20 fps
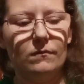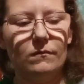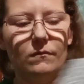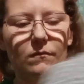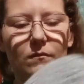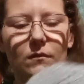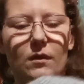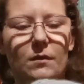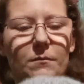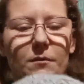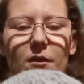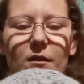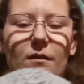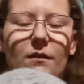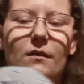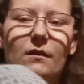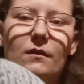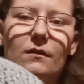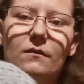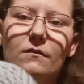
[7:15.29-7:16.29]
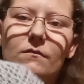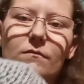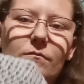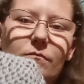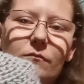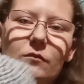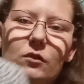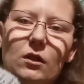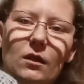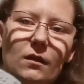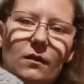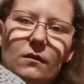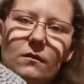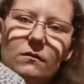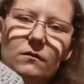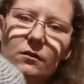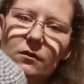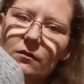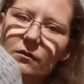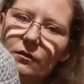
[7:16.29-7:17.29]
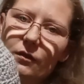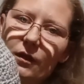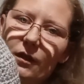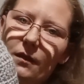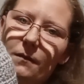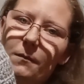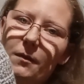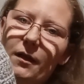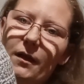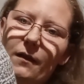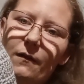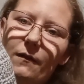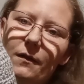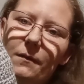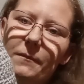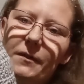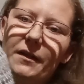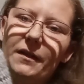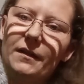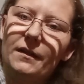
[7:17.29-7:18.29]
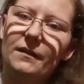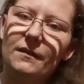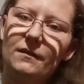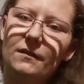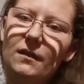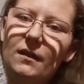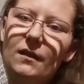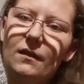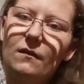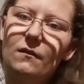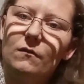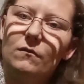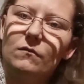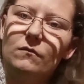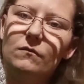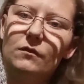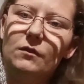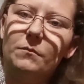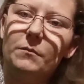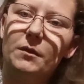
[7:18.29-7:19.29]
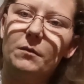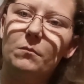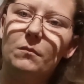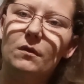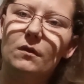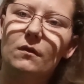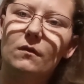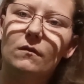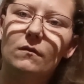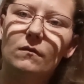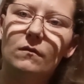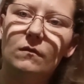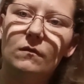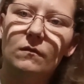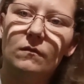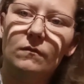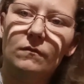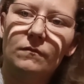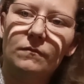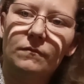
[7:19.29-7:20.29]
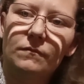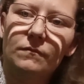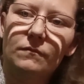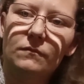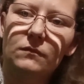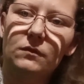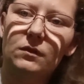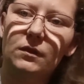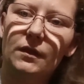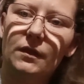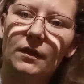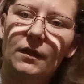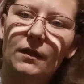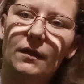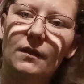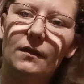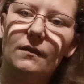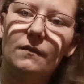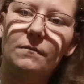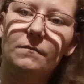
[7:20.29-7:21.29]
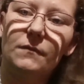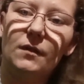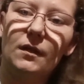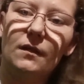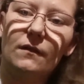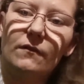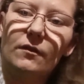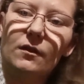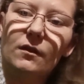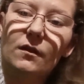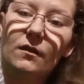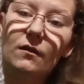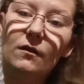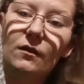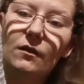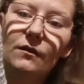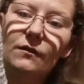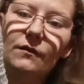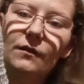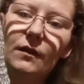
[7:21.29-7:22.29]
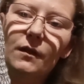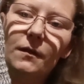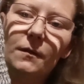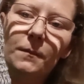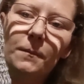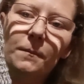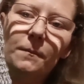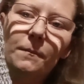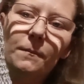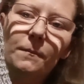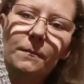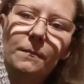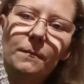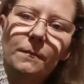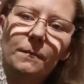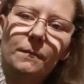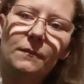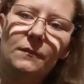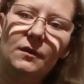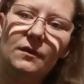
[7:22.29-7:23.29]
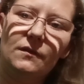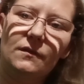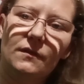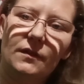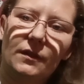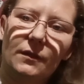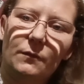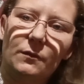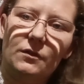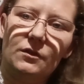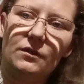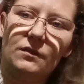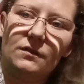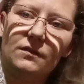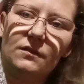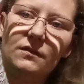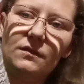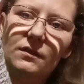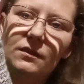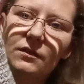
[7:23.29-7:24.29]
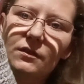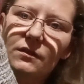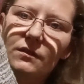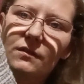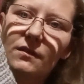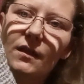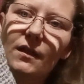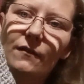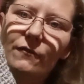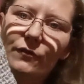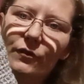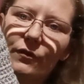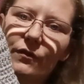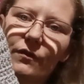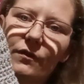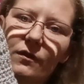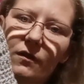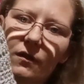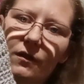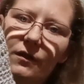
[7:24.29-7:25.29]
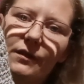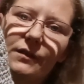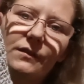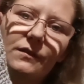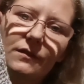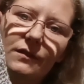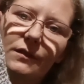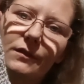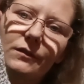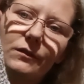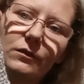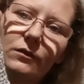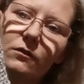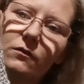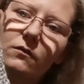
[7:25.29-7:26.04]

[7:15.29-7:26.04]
I'm not going to try to describe how I made it because I don't remember. And I'm having a hard time distinguishing stitches after they're already stitched.